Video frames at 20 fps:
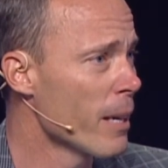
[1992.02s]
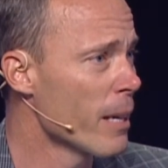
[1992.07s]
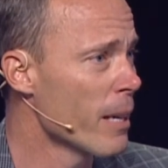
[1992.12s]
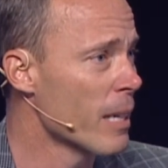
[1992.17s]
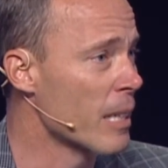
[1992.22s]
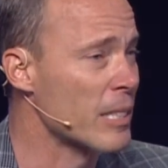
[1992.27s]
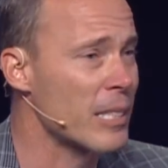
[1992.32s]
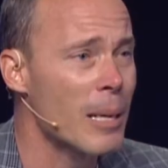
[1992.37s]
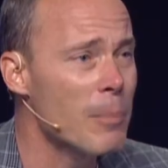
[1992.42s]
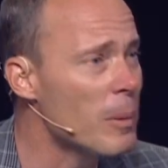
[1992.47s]

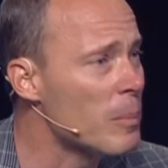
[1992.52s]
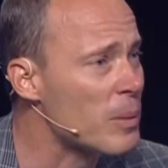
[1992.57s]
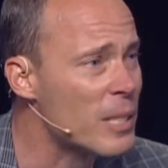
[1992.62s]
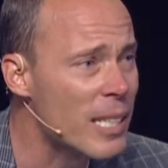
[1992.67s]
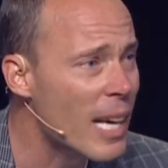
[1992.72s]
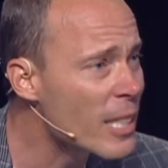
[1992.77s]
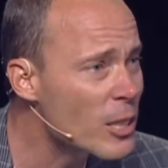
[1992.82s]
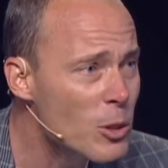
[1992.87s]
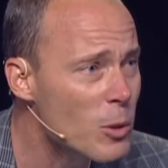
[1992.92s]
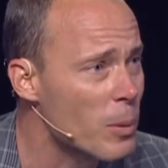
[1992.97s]
Because I'm
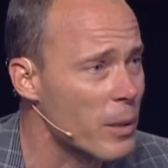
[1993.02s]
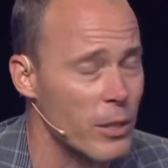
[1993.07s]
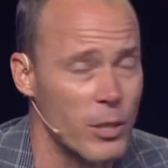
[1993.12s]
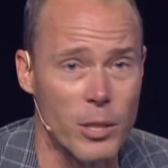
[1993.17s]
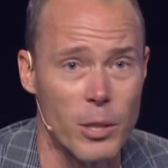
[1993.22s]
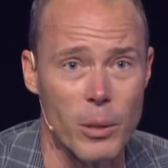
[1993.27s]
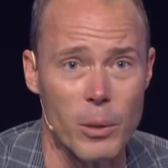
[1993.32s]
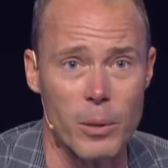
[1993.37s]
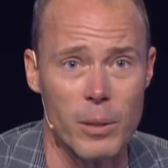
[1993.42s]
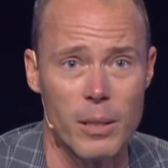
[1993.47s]
obsessed
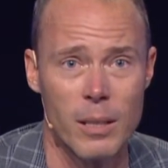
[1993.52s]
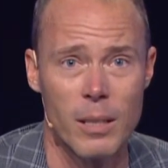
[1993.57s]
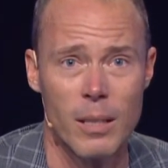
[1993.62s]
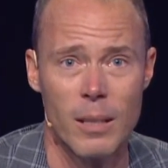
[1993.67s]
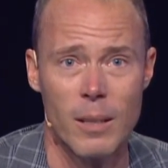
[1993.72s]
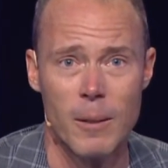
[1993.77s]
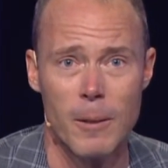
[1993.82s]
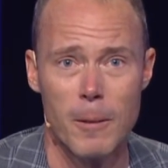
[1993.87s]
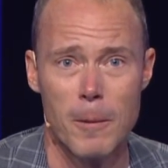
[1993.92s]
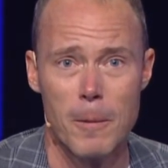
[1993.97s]
with you.
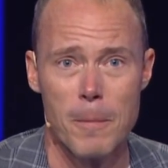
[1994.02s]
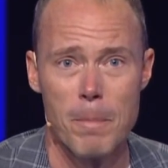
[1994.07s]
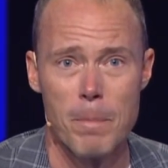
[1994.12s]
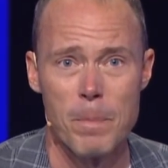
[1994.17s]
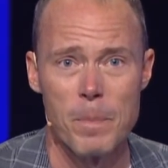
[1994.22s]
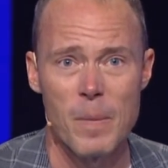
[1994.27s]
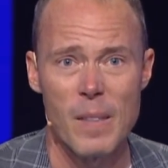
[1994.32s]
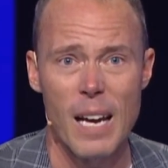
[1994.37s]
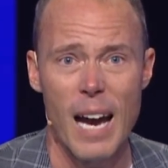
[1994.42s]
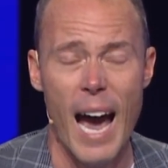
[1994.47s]

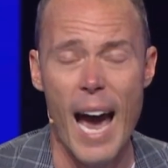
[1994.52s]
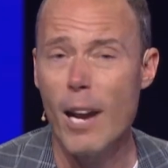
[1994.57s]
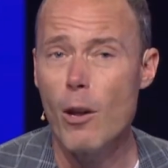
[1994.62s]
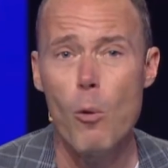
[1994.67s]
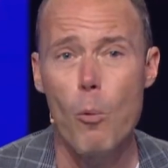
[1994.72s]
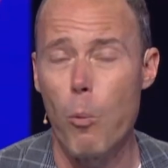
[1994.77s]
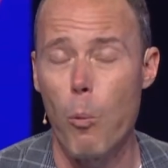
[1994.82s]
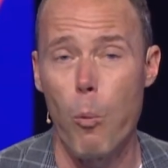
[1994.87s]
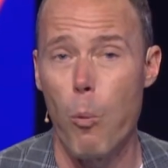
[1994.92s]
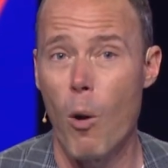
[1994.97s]
I
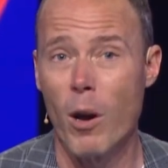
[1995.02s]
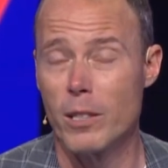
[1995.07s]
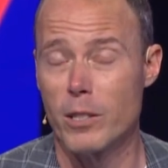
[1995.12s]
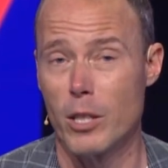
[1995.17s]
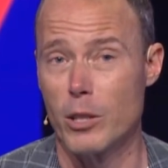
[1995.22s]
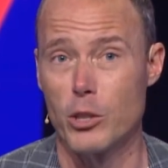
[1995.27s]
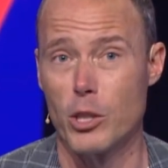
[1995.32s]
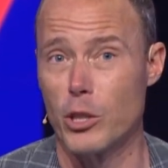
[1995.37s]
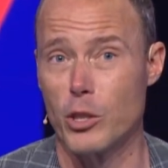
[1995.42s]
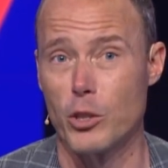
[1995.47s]
don't want
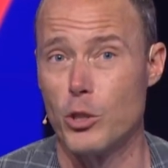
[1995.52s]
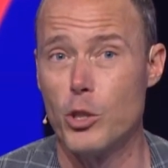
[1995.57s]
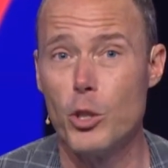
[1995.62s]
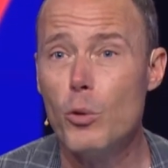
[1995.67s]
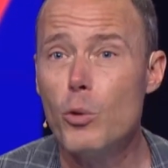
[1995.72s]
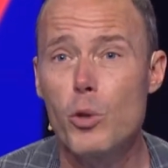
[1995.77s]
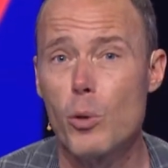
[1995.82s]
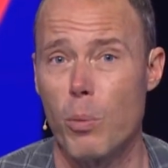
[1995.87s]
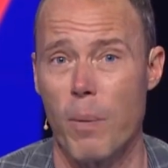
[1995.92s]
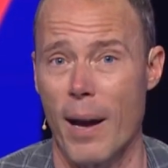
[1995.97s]
to just
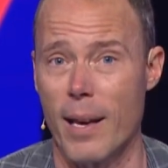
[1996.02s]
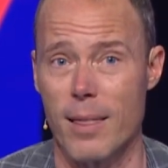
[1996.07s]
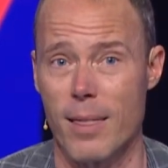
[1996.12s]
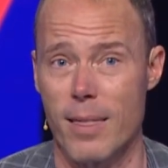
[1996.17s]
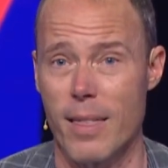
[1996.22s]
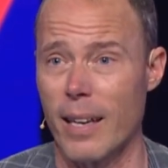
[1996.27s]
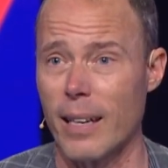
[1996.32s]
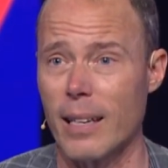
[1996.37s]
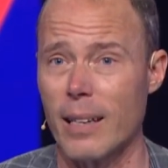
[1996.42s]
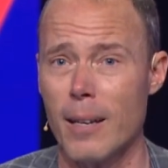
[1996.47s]
do the right
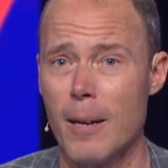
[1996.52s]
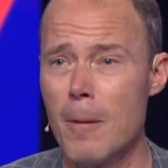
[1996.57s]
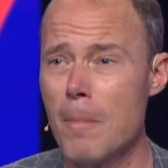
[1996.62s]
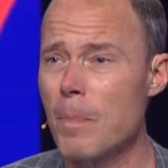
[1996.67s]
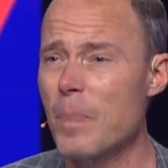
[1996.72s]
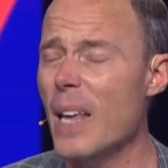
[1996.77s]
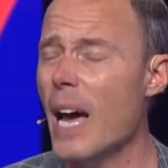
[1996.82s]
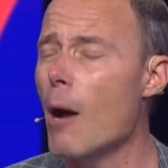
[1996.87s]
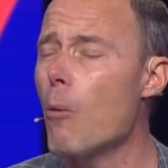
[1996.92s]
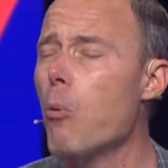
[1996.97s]
thing.
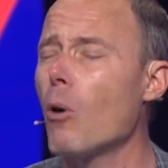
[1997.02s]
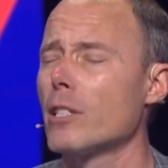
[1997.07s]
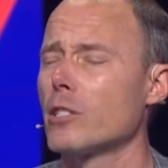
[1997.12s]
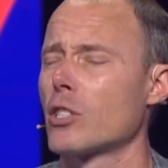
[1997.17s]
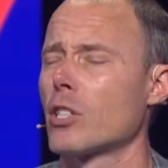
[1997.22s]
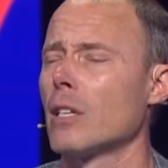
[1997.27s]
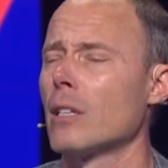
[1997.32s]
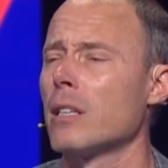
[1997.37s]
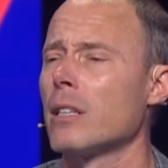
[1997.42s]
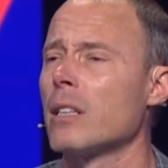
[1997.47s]
I want
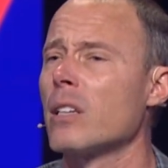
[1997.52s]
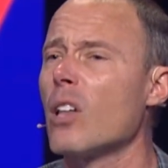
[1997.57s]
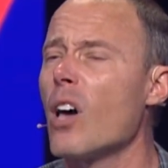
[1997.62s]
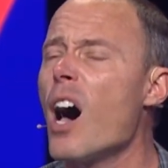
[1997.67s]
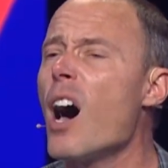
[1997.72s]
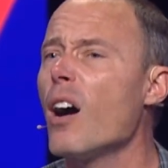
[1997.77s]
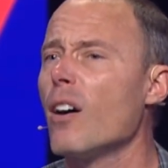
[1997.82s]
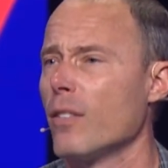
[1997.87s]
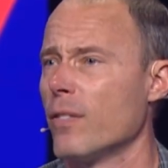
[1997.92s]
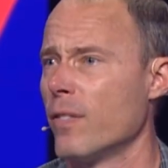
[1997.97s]
to
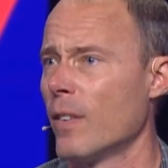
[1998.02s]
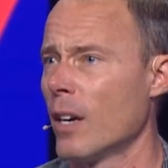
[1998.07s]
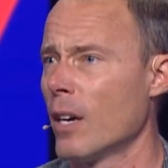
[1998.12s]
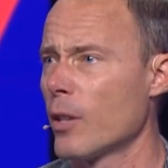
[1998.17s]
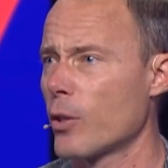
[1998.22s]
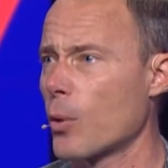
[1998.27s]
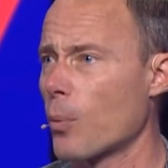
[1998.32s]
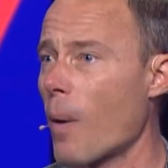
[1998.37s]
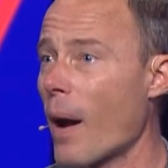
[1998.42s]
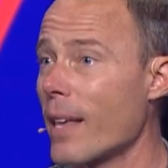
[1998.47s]
love
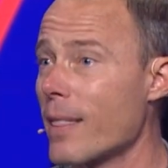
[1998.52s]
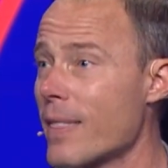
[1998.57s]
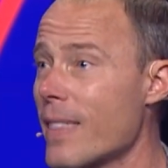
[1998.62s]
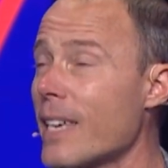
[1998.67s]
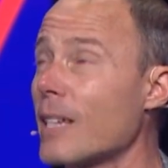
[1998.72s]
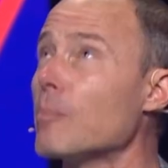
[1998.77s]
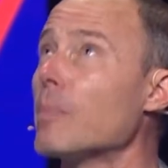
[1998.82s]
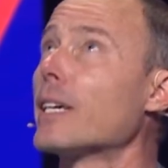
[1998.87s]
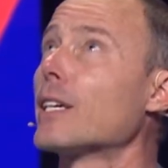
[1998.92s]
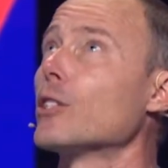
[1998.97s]
the right
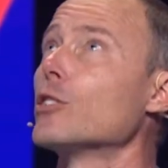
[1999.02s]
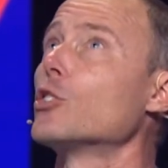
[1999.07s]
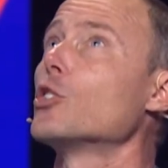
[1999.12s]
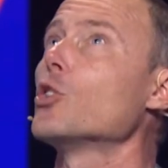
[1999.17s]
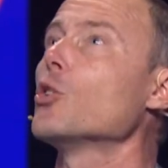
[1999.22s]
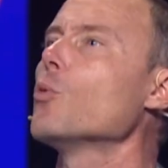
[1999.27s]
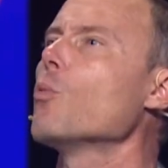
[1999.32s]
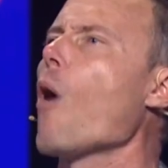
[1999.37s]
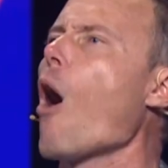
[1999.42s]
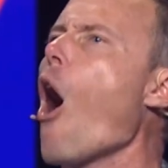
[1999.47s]
thing
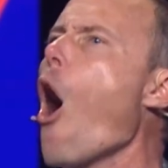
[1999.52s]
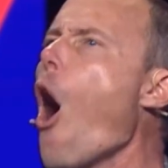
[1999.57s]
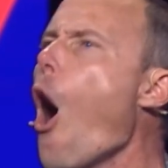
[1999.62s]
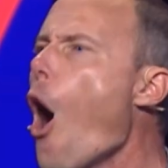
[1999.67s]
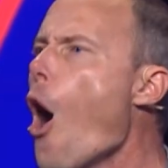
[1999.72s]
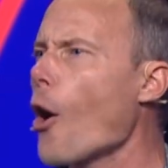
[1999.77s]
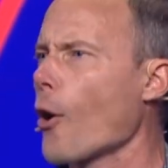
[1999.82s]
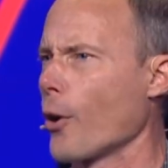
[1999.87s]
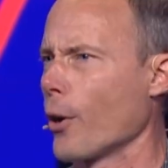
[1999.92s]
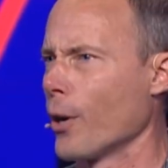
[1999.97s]
because you
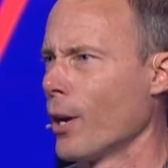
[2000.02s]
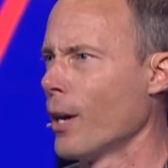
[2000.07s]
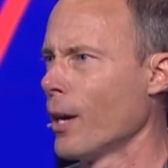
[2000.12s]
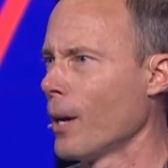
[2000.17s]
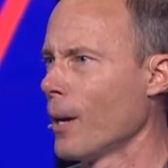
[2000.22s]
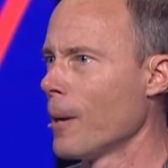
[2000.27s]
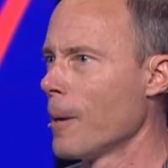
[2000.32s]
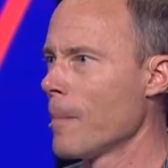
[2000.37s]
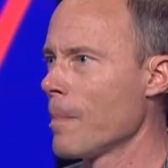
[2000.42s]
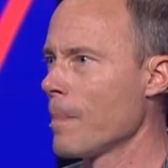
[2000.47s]
are
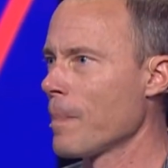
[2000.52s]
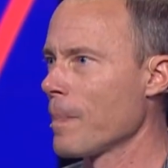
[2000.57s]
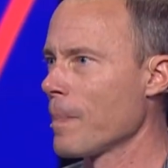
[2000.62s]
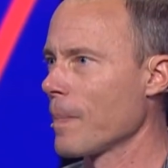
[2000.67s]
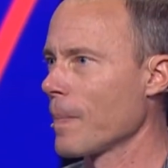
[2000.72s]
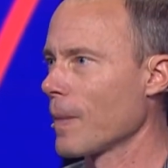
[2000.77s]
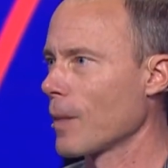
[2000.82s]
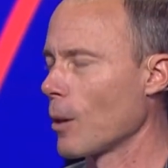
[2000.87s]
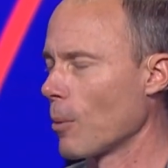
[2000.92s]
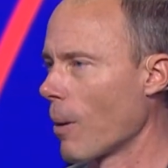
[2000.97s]

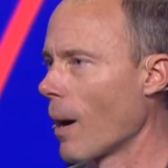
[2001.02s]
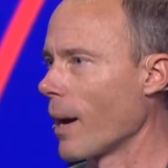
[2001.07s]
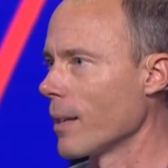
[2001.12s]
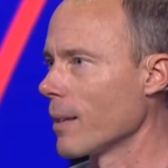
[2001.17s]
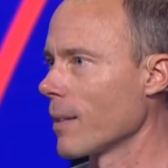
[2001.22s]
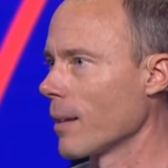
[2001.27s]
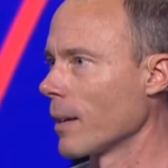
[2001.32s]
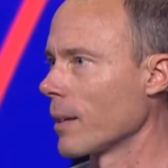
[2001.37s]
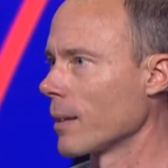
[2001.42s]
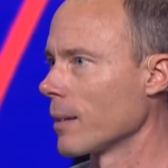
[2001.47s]
the right
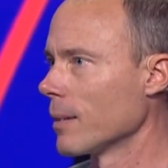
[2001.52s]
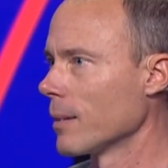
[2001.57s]
thing.